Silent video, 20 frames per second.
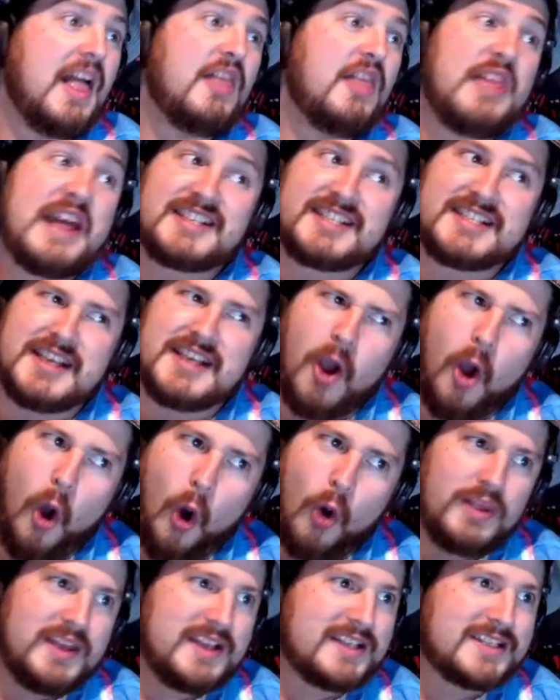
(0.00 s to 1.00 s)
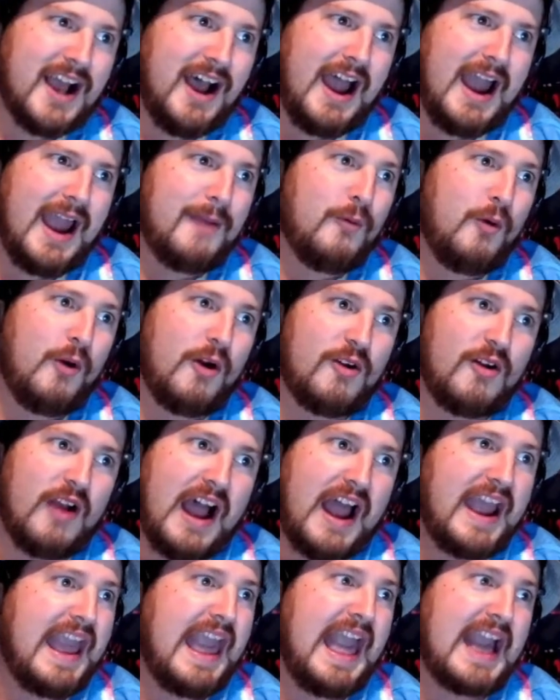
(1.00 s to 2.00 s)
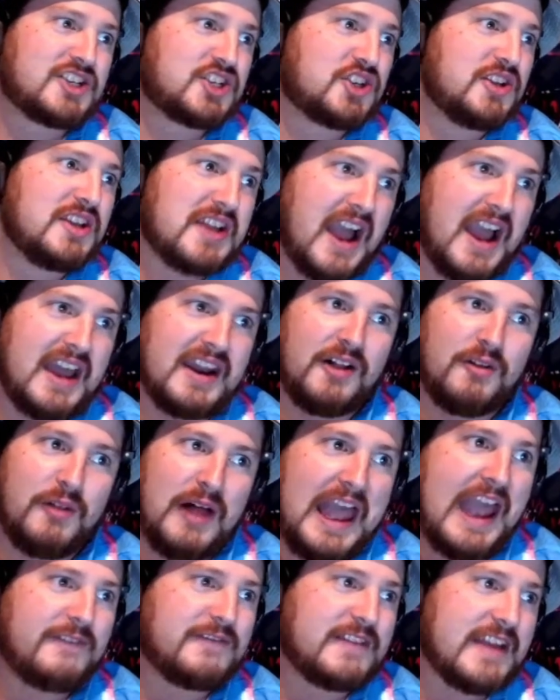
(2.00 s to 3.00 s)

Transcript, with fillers: That's the only time where I actually kind of laugh